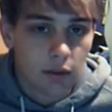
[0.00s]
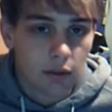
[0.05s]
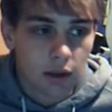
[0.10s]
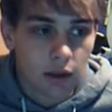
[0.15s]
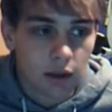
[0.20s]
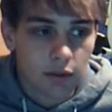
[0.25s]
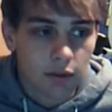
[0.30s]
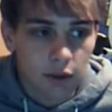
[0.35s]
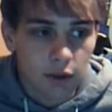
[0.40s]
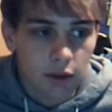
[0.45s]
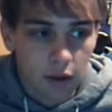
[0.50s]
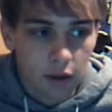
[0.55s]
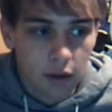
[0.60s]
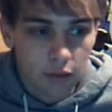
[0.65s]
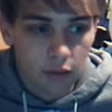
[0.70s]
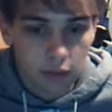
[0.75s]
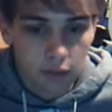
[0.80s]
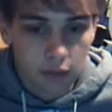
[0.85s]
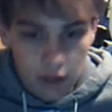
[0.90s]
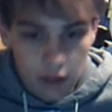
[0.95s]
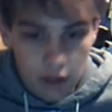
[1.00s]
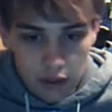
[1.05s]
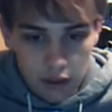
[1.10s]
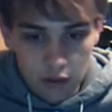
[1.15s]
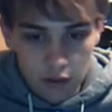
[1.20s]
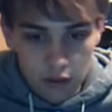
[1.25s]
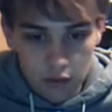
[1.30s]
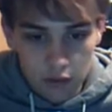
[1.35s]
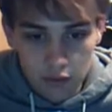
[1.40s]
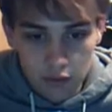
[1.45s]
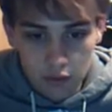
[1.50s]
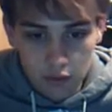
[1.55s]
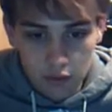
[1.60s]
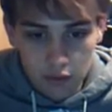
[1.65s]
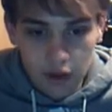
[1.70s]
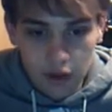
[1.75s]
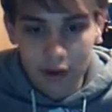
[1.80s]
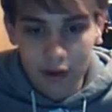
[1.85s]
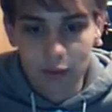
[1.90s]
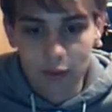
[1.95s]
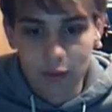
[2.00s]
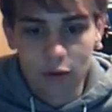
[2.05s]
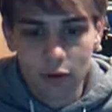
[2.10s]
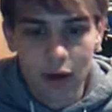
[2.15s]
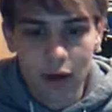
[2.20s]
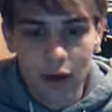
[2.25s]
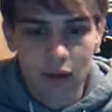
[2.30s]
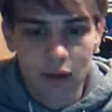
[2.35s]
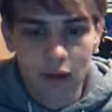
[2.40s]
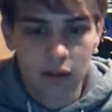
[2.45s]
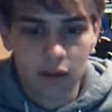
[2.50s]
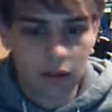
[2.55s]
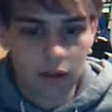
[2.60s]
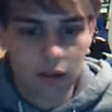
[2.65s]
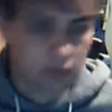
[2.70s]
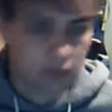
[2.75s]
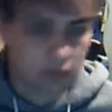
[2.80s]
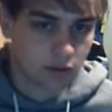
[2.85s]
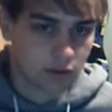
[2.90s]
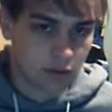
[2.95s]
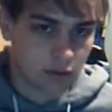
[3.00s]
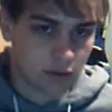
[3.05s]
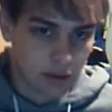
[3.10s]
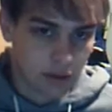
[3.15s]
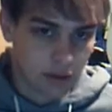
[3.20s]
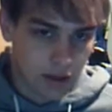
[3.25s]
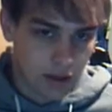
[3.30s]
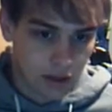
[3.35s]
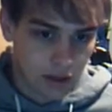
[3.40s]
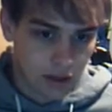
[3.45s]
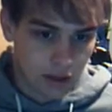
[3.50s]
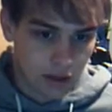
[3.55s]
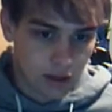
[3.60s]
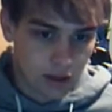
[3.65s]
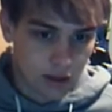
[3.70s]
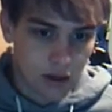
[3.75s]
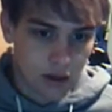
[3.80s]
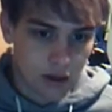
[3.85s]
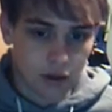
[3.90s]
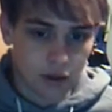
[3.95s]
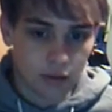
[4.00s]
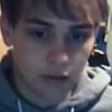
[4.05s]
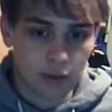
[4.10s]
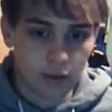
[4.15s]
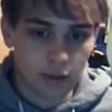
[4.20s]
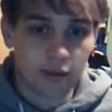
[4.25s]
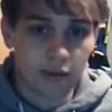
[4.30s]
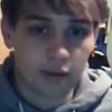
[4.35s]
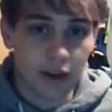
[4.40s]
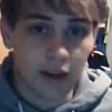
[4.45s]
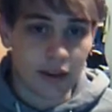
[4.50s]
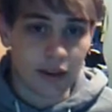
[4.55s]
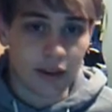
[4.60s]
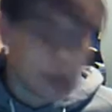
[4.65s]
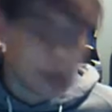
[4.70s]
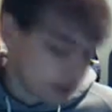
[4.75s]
and if you don't, then I hope you're having luck with finding